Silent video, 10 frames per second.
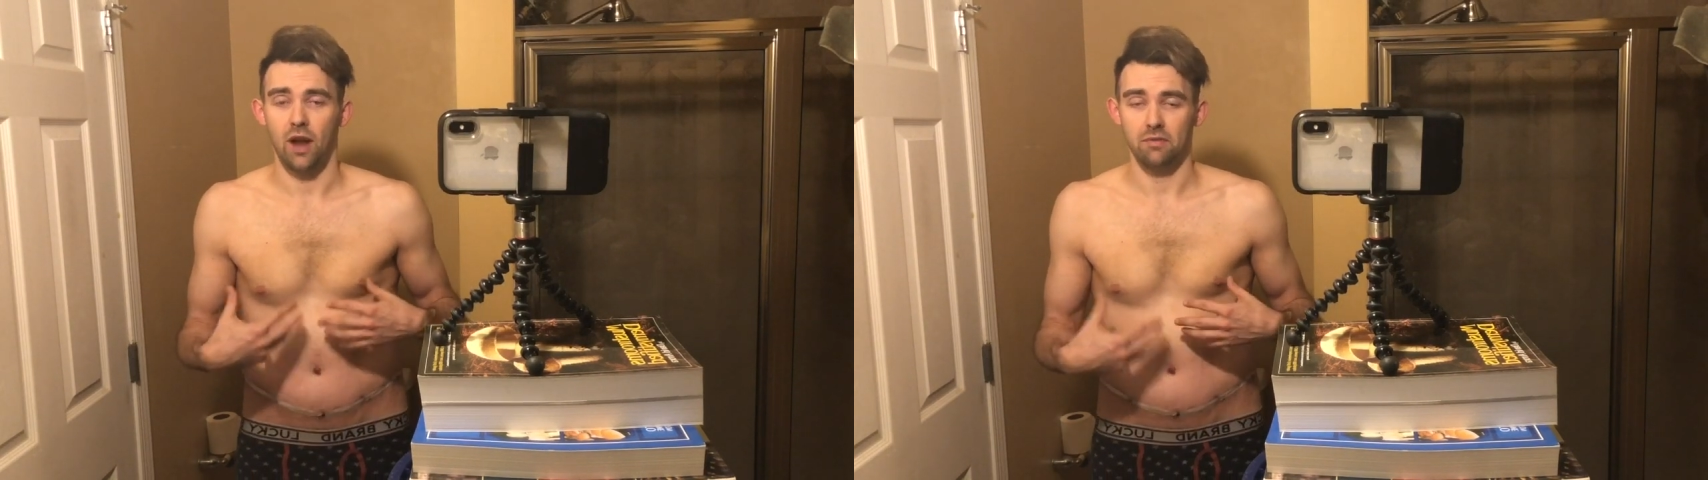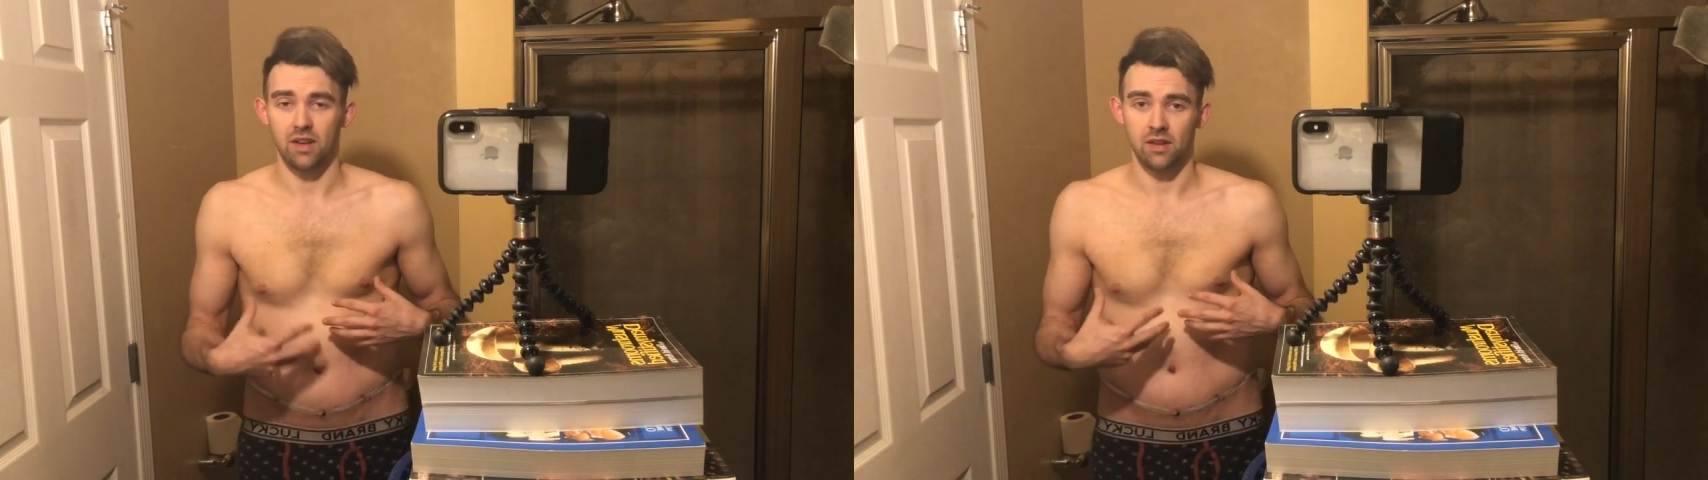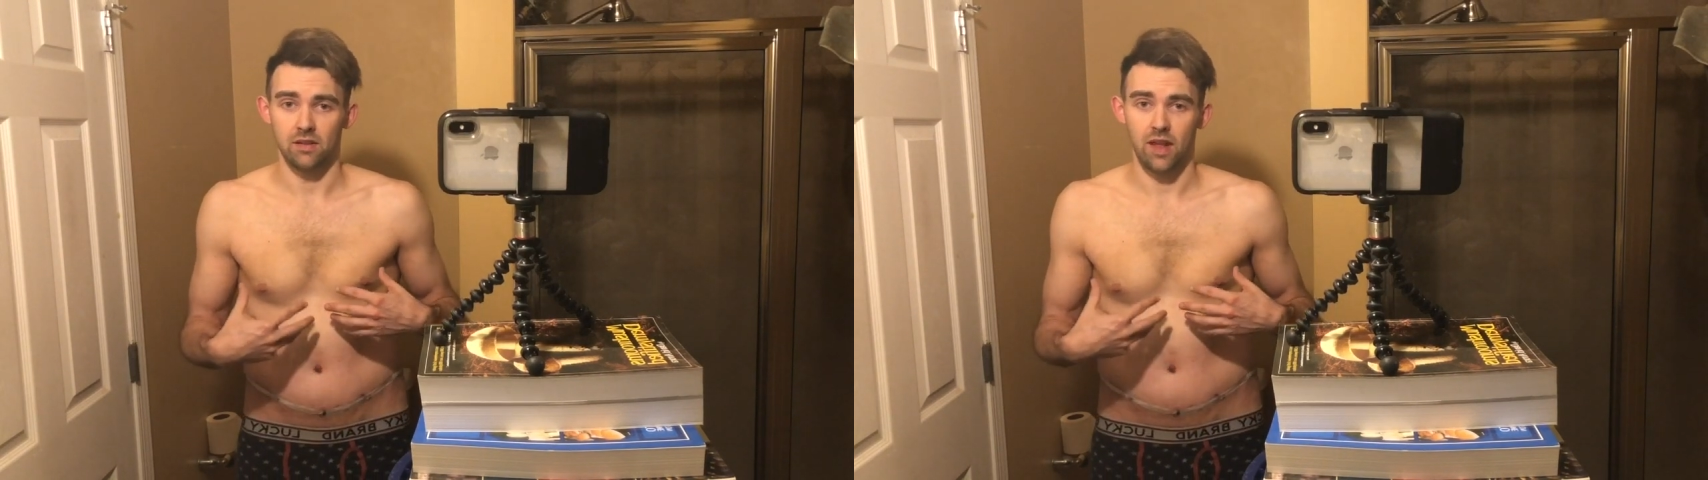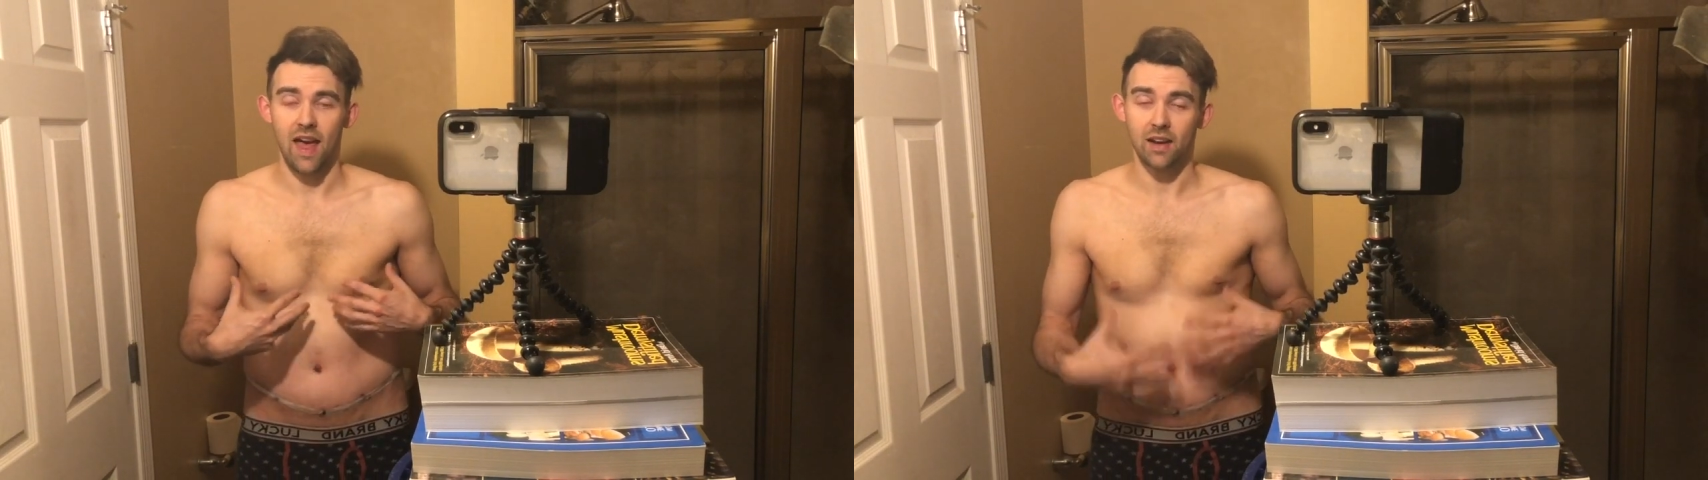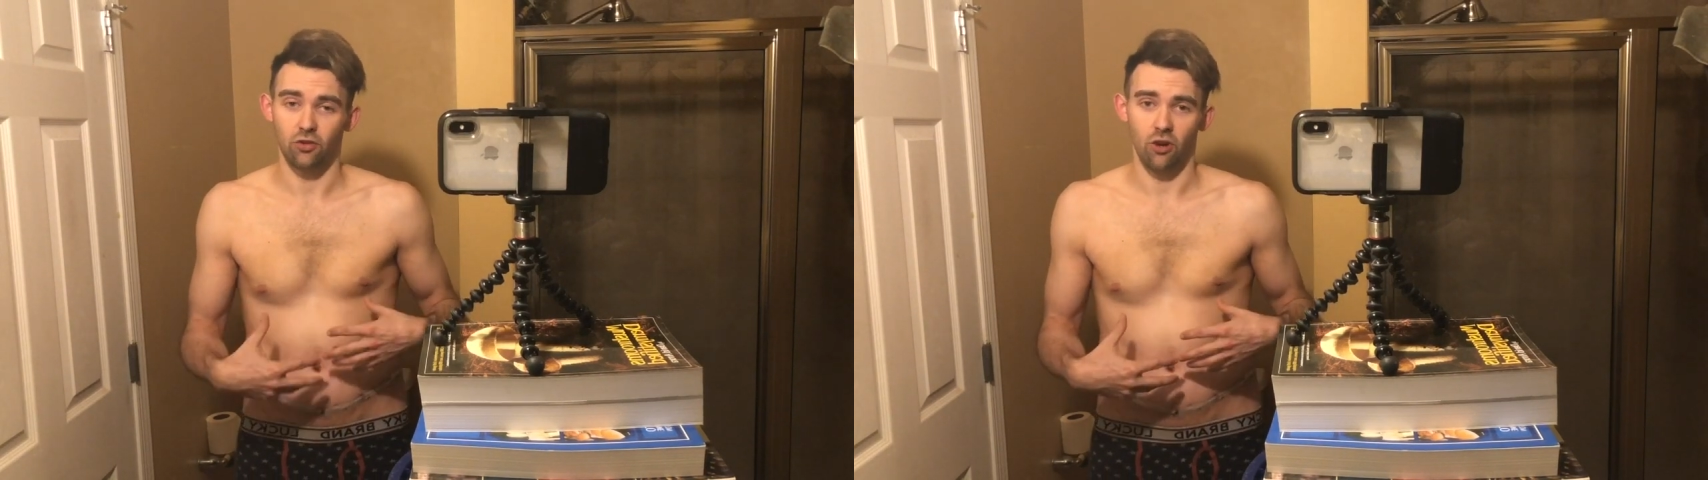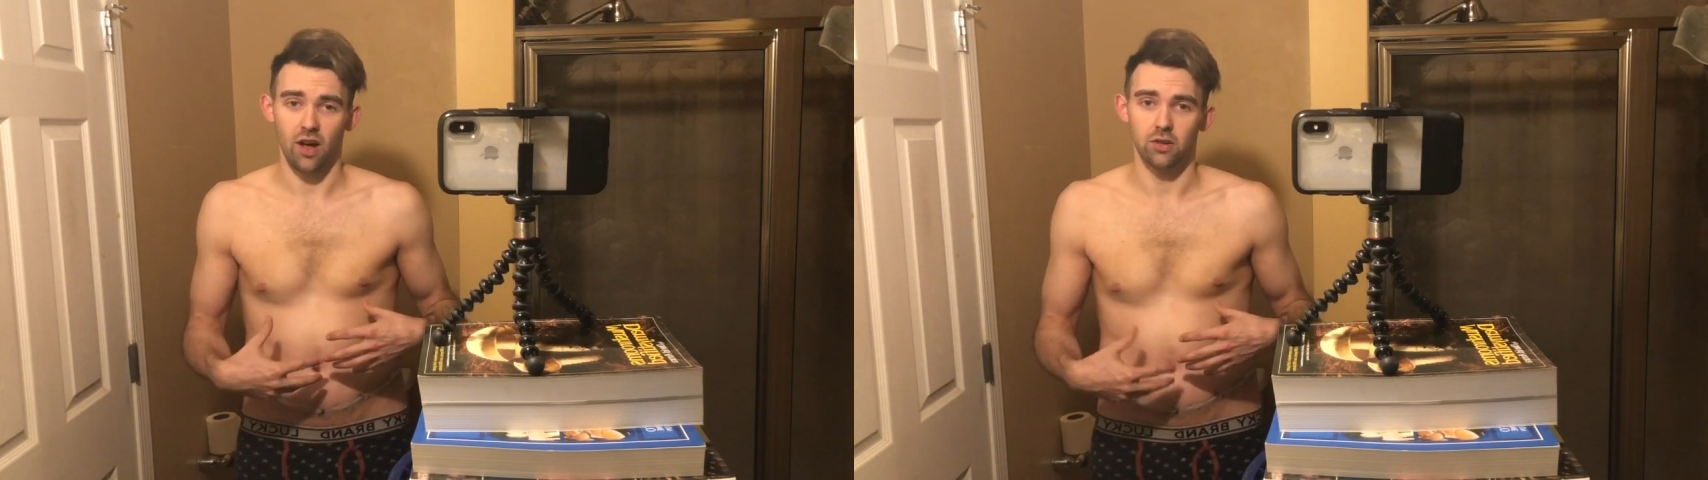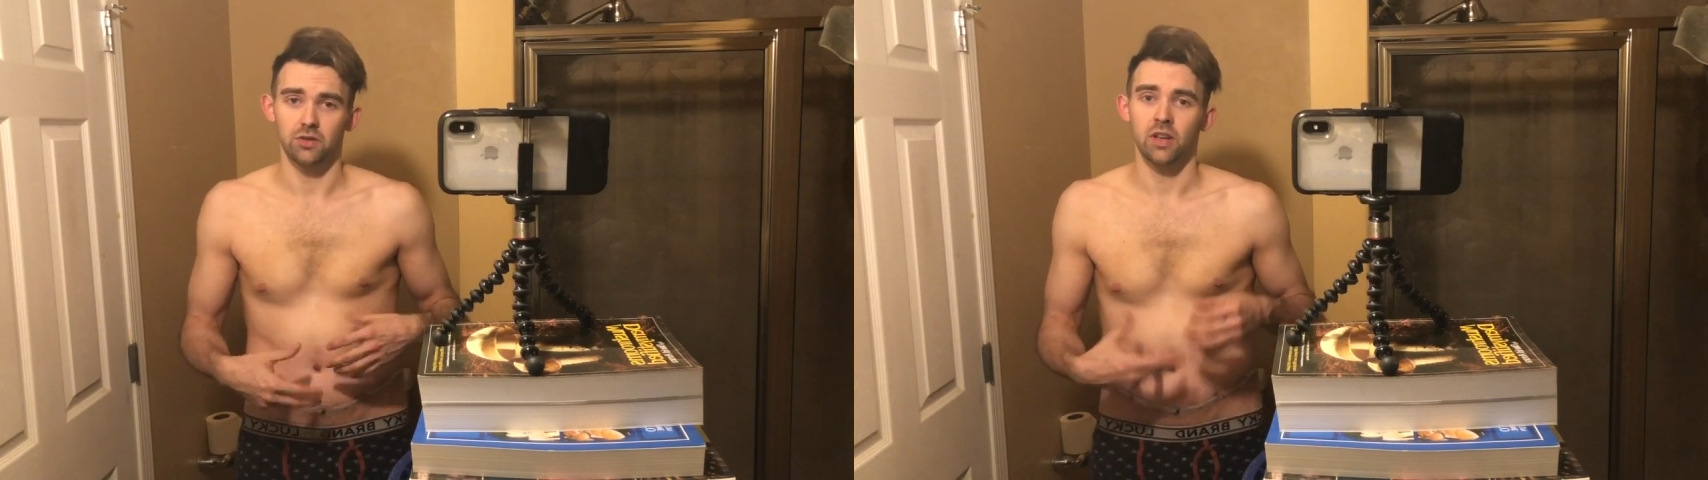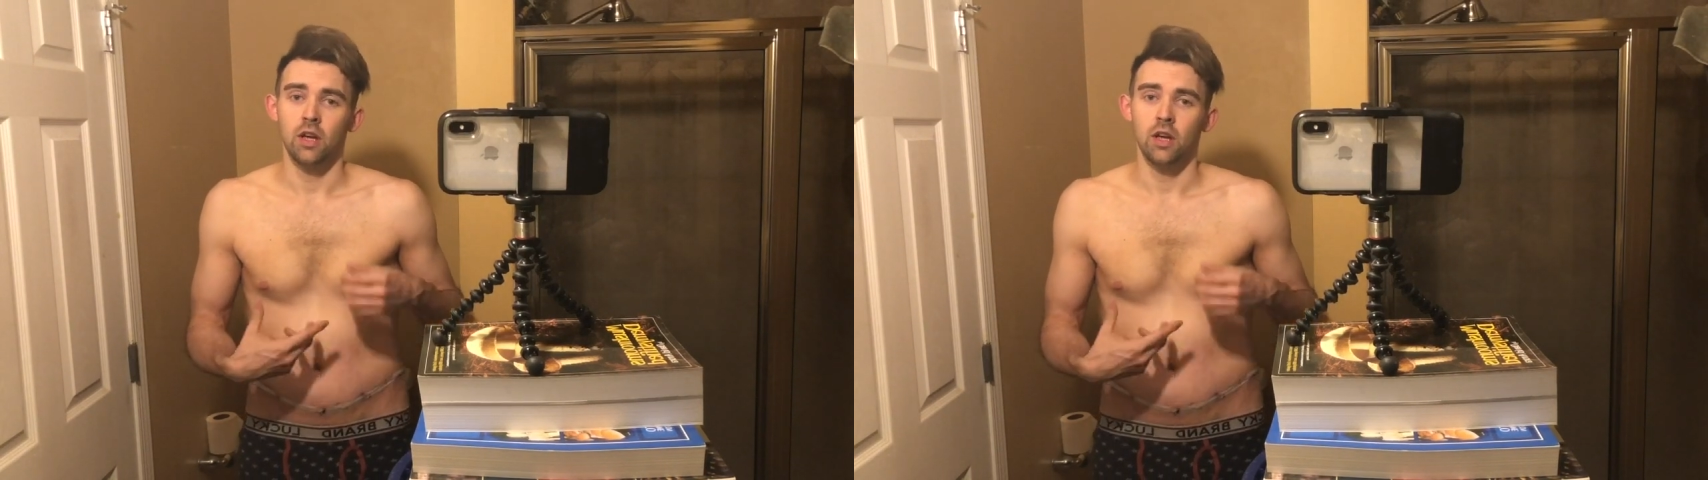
having had a child,